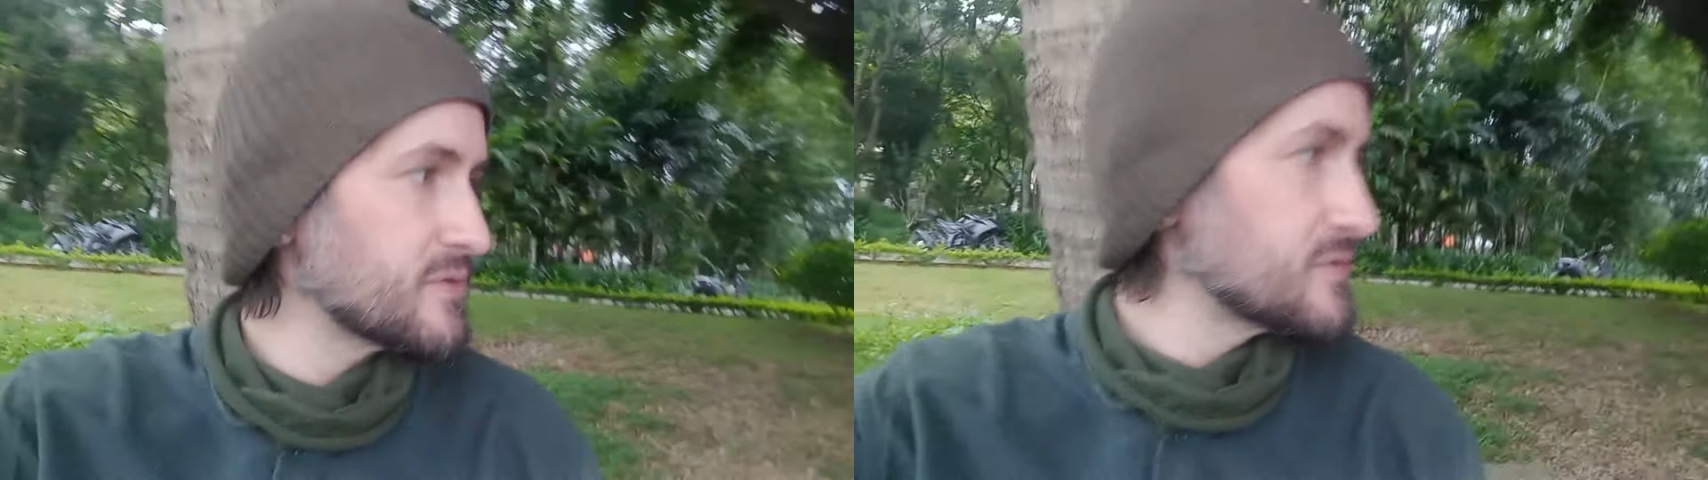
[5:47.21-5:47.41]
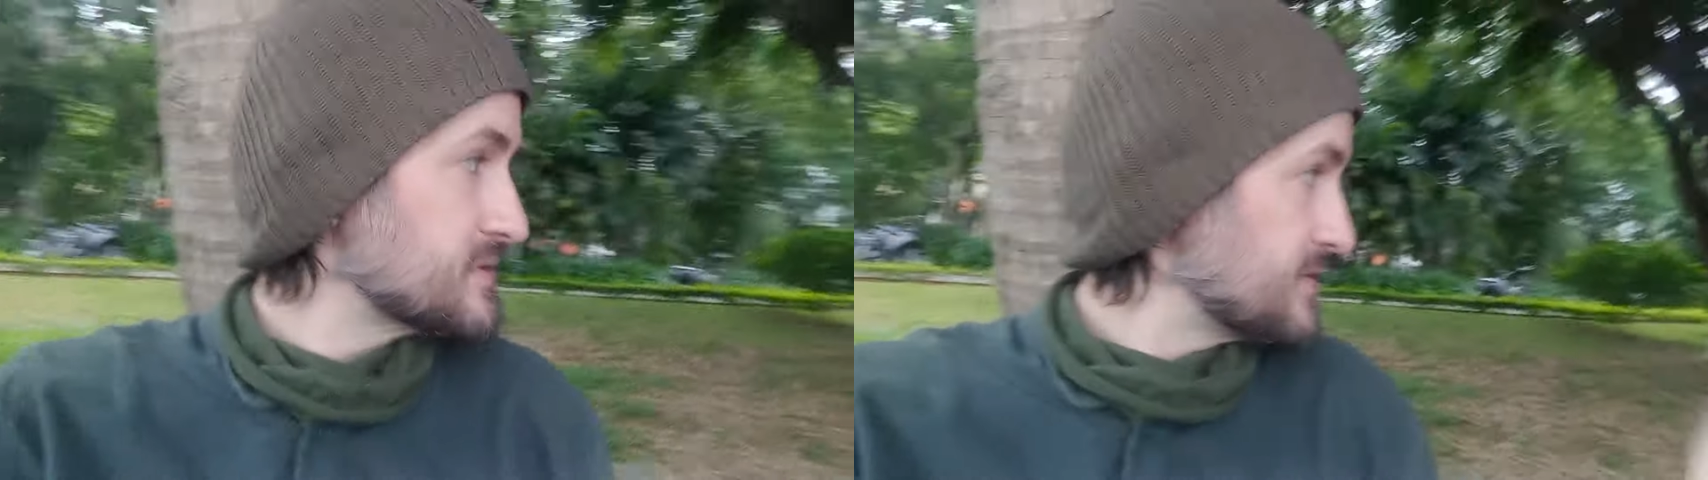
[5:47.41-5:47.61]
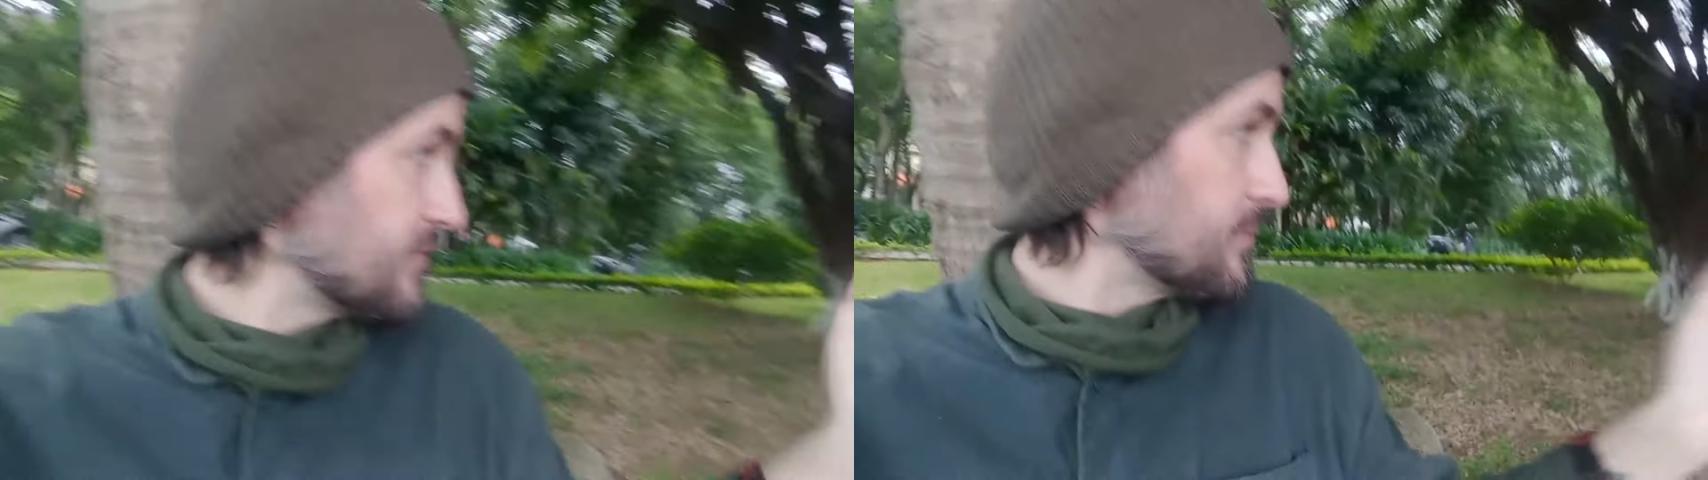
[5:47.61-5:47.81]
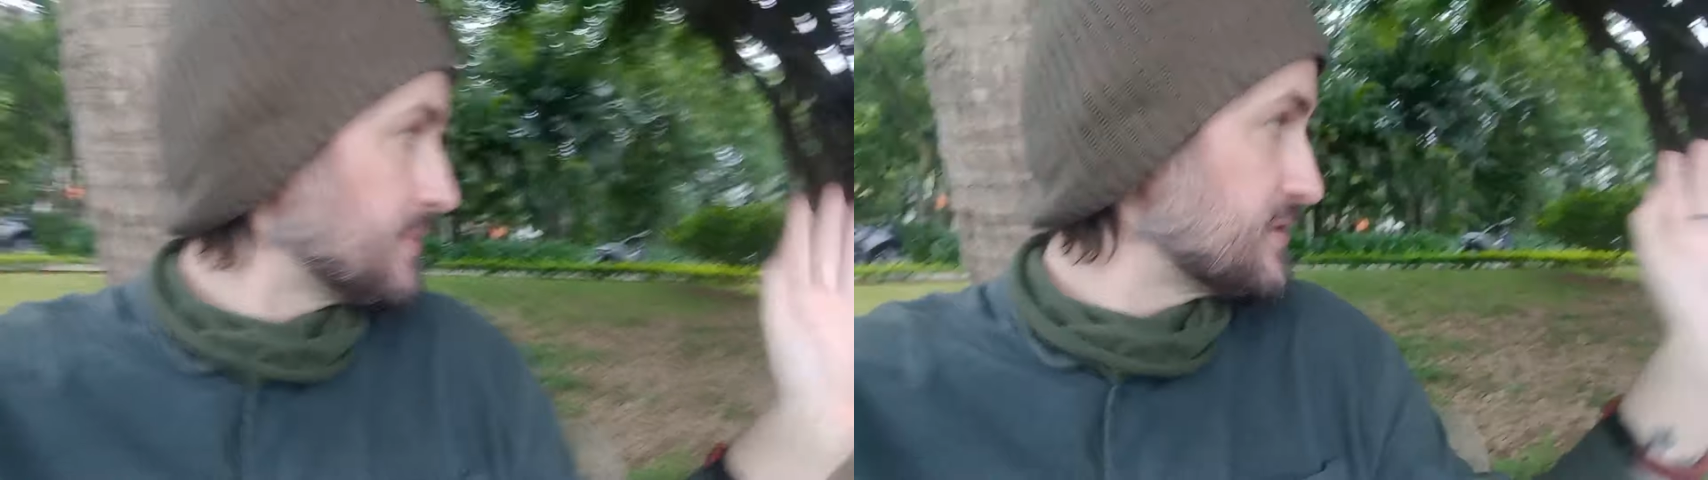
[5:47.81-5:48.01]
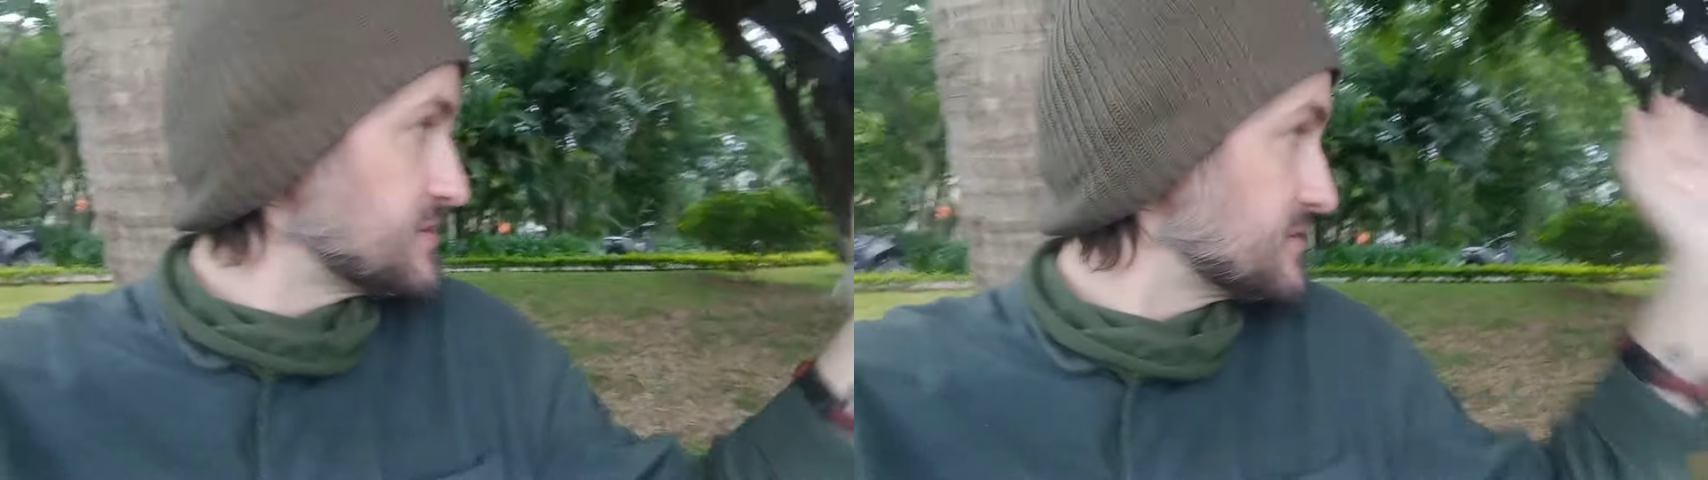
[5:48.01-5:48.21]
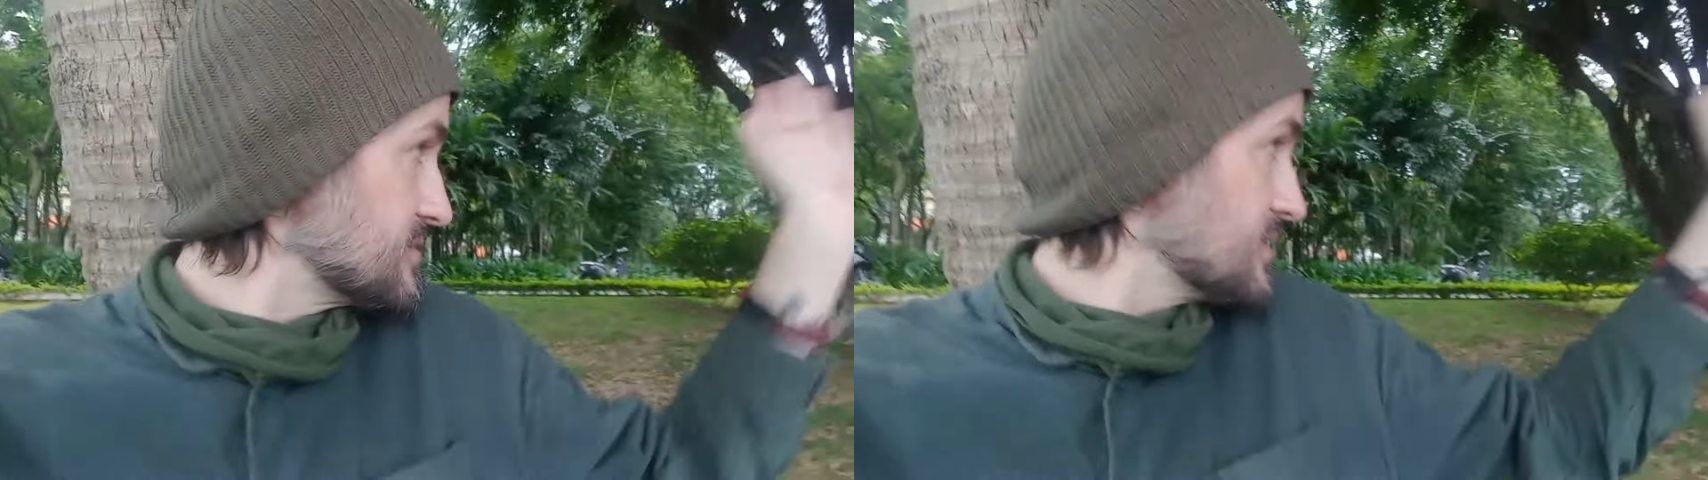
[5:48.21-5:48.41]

So there's different benches